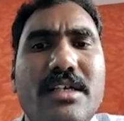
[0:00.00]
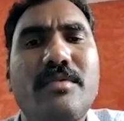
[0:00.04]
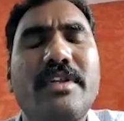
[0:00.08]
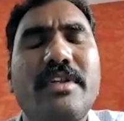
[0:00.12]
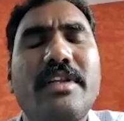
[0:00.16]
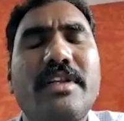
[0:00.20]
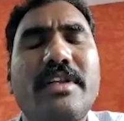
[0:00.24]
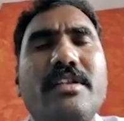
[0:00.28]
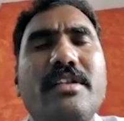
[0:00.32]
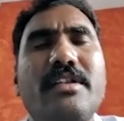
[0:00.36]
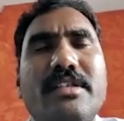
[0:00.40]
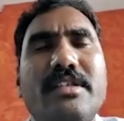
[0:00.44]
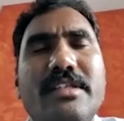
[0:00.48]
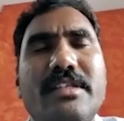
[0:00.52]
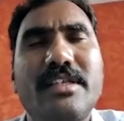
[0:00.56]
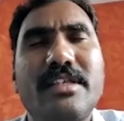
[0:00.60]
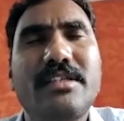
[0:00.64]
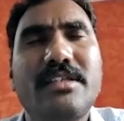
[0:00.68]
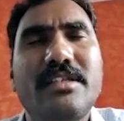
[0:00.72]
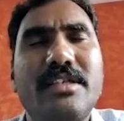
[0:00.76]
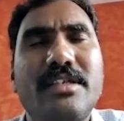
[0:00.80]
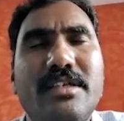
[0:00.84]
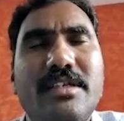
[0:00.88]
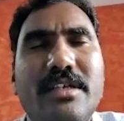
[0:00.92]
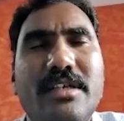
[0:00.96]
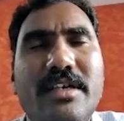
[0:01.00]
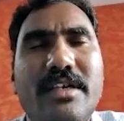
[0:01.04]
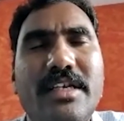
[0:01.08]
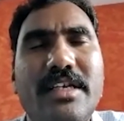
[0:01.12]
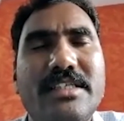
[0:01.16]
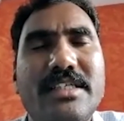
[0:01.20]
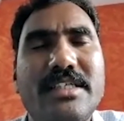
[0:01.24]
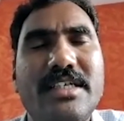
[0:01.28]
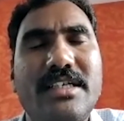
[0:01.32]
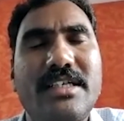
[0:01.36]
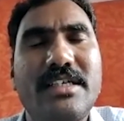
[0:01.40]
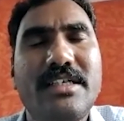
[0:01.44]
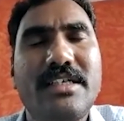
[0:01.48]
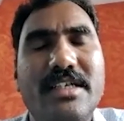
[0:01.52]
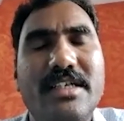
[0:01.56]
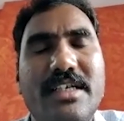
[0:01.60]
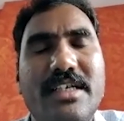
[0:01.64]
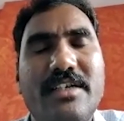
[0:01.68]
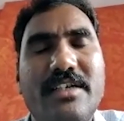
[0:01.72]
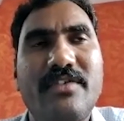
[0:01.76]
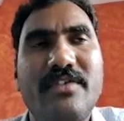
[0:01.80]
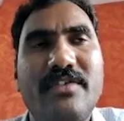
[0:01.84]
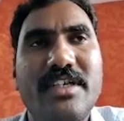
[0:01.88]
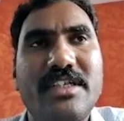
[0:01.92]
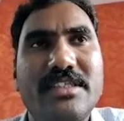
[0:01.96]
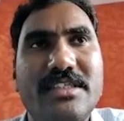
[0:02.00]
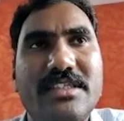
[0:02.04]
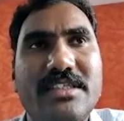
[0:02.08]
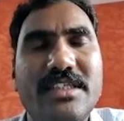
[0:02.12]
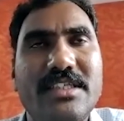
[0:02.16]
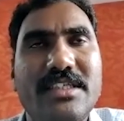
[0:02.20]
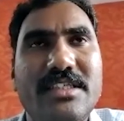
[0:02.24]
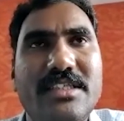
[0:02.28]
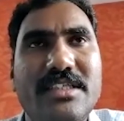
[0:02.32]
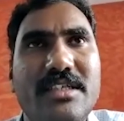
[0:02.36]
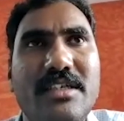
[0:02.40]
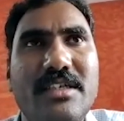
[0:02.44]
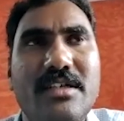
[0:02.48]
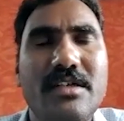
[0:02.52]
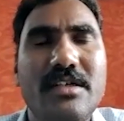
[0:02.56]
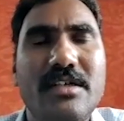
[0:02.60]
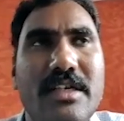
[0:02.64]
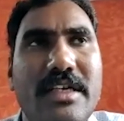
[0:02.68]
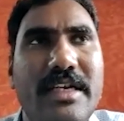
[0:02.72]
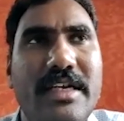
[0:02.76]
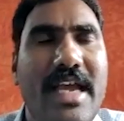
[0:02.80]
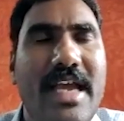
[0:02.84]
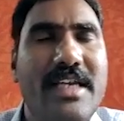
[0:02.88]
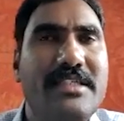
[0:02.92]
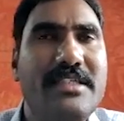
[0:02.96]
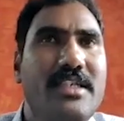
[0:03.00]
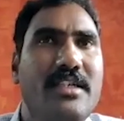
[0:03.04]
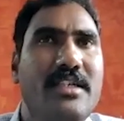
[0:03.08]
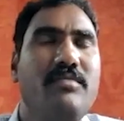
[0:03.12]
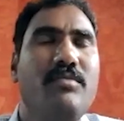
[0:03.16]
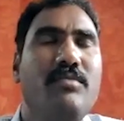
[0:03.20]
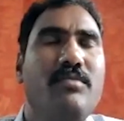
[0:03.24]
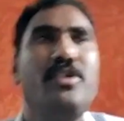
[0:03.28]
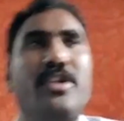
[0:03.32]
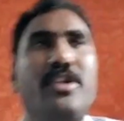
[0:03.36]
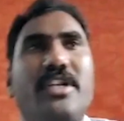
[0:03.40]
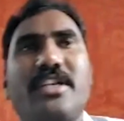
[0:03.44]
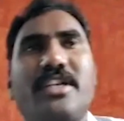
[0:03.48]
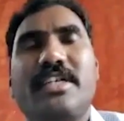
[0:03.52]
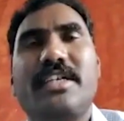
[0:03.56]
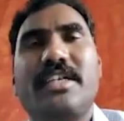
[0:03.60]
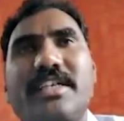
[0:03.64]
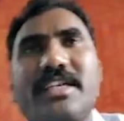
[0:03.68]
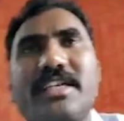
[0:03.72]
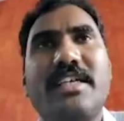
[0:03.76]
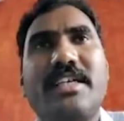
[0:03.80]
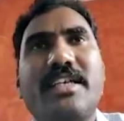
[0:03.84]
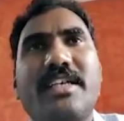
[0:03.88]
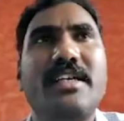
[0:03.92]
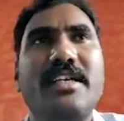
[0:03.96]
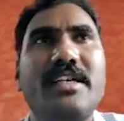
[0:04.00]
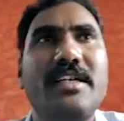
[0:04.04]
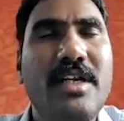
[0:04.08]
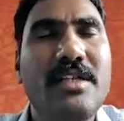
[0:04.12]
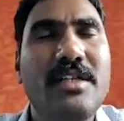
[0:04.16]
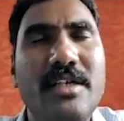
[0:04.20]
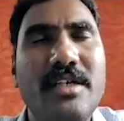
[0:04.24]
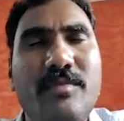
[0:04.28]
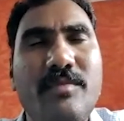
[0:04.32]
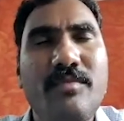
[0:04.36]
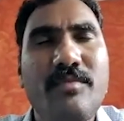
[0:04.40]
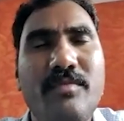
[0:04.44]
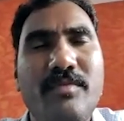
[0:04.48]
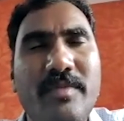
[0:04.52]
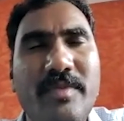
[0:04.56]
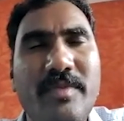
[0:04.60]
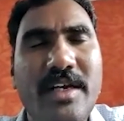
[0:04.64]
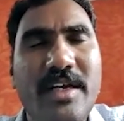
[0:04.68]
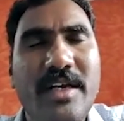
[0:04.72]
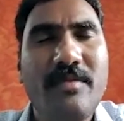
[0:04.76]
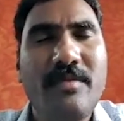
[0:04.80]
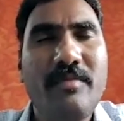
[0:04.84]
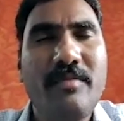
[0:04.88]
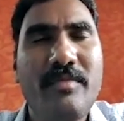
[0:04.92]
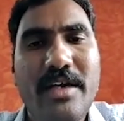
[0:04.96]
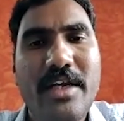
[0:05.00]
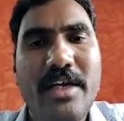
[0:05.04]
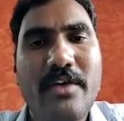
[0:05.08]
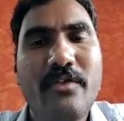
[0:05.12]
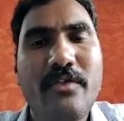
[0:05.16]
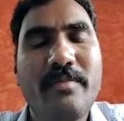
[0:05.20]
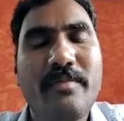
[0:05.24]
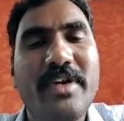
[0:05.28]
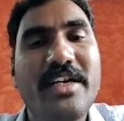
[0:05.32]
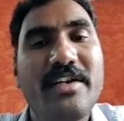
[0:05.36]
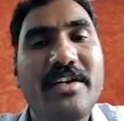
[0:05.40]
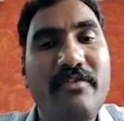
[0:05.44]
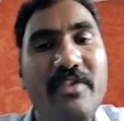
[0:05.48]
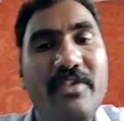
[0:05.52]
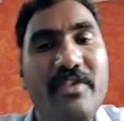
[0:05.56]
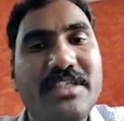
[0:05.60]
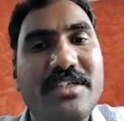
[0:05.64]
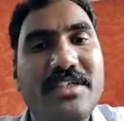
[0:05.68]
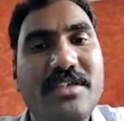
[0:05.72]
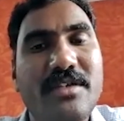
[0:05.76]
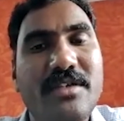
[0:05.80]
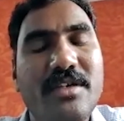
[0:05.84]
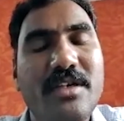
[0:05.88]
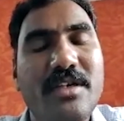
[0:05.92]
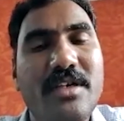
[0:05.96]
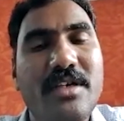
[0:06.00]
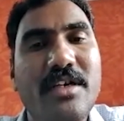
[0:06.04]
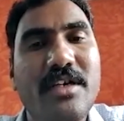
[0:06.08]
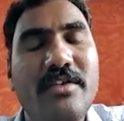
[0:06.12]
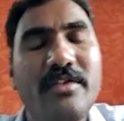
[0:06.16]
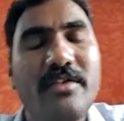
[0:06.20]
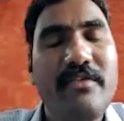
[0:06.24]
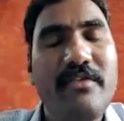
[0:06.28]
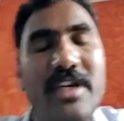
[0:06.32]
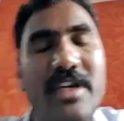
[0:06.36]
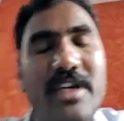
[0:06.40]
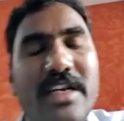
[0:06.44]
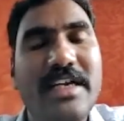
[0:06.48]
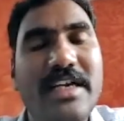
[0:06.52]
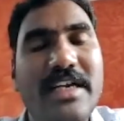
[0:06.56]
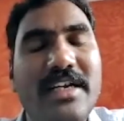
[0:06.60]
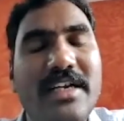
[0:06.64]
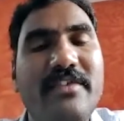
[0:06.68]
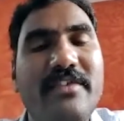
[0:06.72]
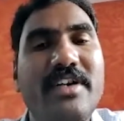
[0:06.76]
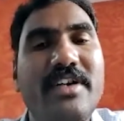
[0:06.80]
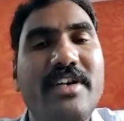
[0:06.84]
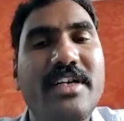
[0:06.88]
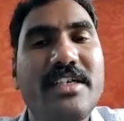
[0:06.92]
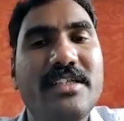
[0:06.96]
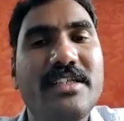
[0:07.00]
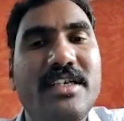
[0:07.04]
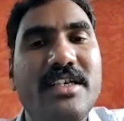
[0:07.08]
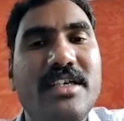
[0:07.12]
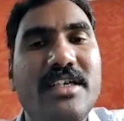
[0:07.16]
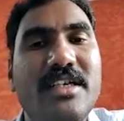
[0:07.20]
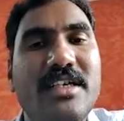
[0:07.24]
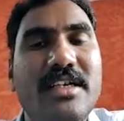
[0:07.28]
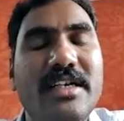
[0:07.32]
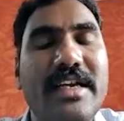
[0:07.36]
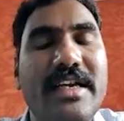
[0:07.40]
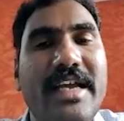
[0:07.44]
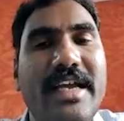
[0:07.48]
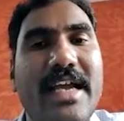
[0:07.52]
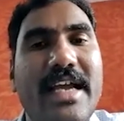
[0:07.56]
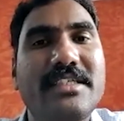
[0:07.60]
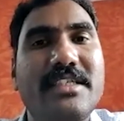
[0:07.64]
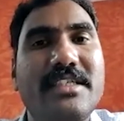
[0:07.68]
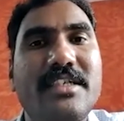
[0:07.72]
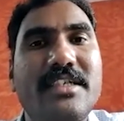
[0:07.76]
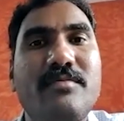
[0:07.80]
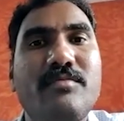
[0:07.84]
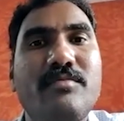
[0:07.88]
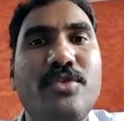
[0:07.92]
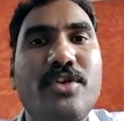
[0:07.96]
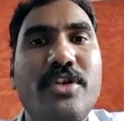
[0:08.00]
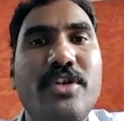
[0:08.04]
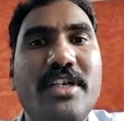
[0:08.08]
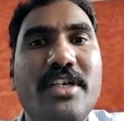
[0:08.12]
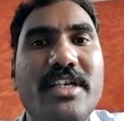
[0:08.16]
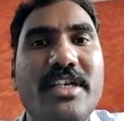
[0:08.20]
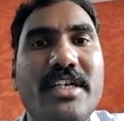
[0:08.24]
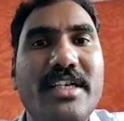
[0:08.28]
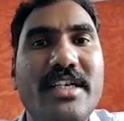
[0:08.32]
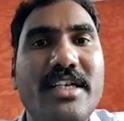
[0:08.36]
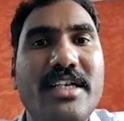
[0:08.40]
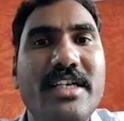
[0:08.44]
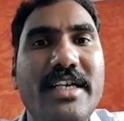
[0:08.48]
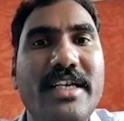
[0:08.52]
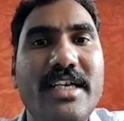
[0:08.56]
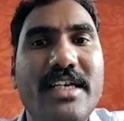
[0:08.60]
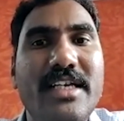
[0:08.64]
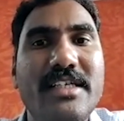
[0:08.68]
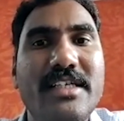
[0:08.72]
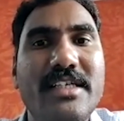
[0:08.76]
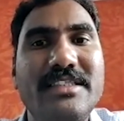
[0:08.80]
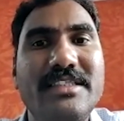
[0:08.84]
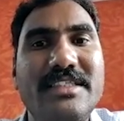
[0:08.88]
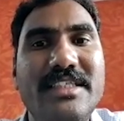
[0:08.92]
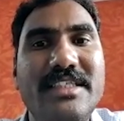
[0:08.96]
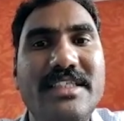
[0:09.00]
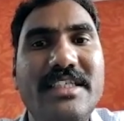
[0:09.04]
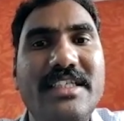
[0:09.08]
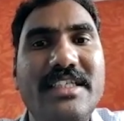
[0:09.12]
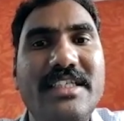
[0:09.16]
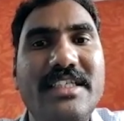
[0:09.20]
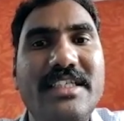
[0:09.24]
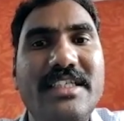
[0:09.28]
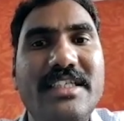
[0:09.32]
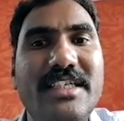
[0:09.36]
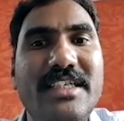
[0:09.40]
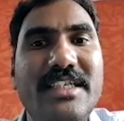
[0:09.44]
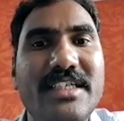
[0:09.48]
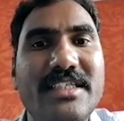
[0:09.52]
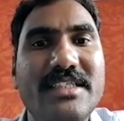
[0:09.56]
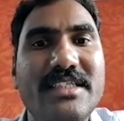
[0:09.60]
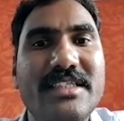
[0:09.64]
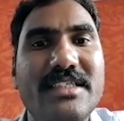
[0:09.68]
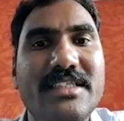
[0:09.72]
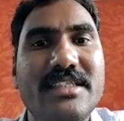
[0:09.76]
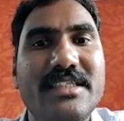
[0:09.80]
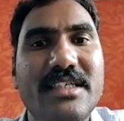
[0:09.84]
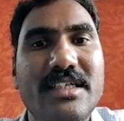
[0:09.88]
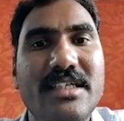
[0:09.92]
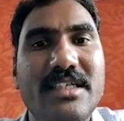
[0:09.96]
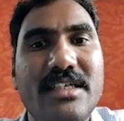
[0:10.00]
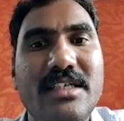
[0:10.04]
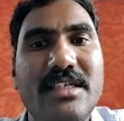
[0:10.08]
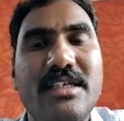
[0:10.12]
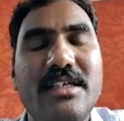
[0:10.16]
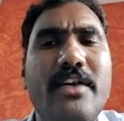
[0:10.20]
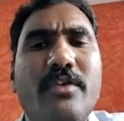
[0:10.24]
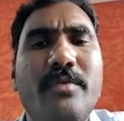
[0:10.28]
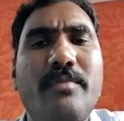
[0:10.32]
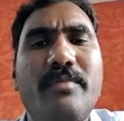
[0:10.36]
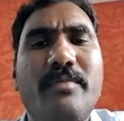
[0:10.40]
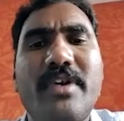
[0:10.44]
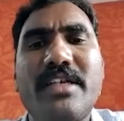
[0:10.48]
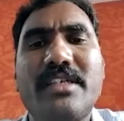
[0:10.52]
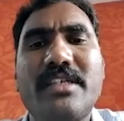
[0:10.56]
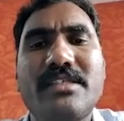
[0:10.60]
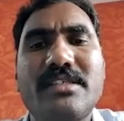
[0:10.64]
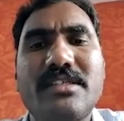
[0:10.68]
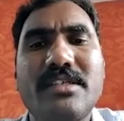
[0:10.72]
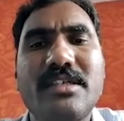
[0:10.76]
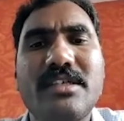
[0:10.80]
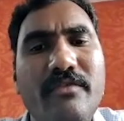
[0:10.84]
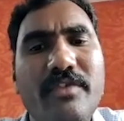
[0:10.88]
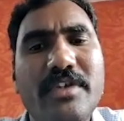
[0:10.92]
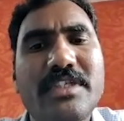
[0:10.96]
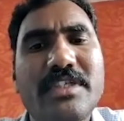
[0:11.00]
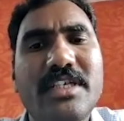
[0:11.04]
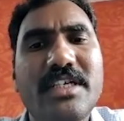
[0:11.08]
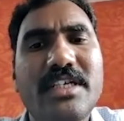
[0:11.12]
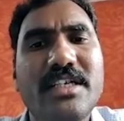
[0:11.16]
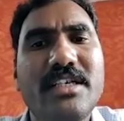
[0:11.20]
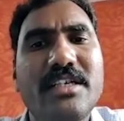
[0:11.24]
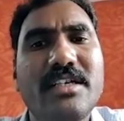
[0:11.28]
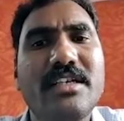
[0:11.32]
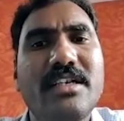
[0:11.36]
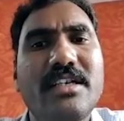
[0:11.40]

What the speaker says: in the recent advances, gastric motility, the equipment which aggravate the gastric motility, like GES equipments, which can